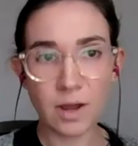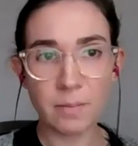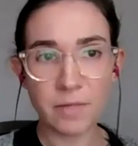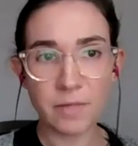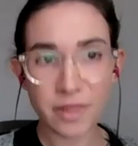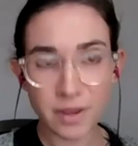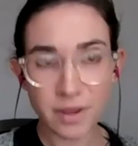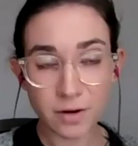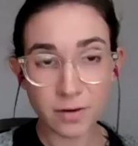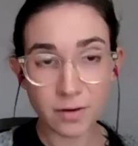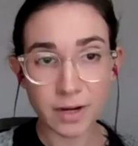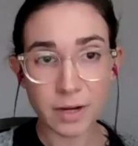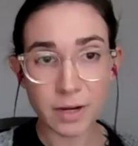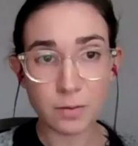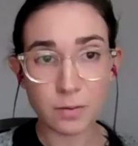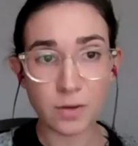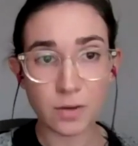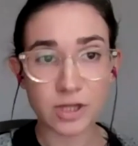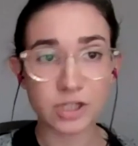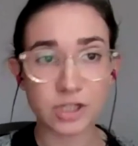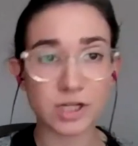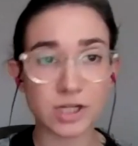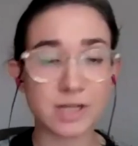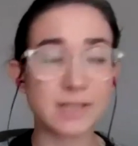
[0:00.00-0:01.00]
theory,
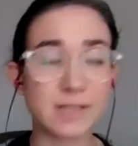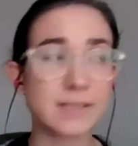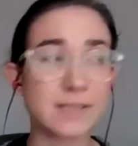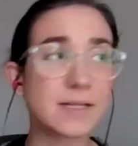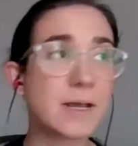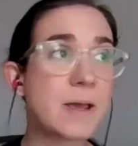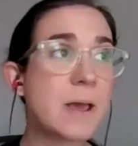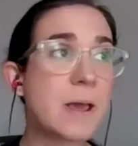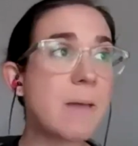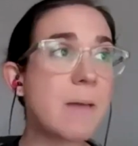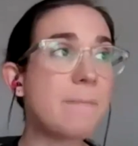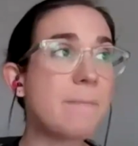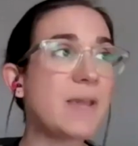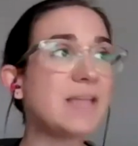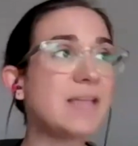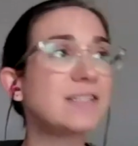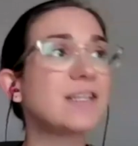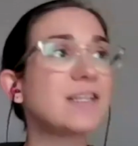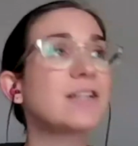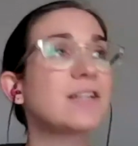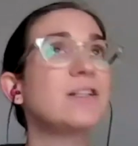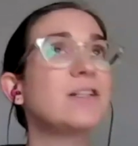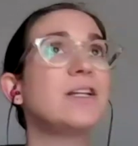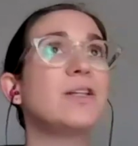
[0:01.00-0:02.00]
which is
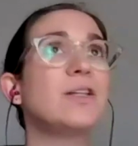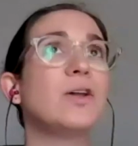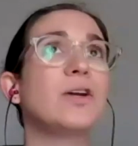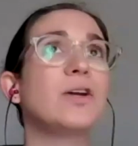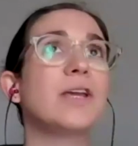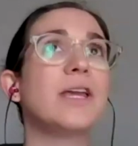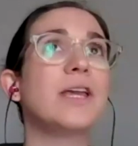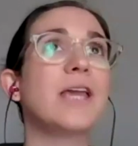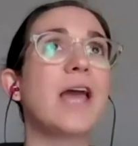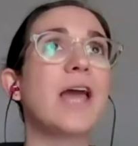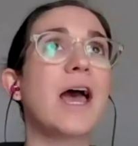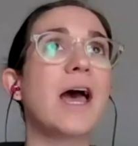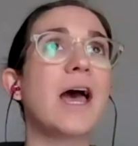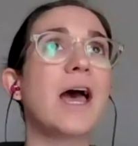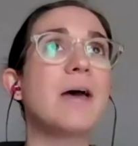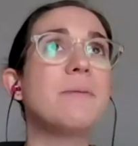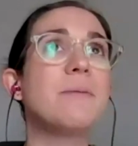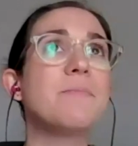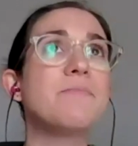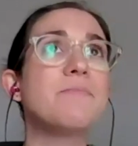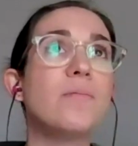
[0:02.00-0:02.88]
basically looking at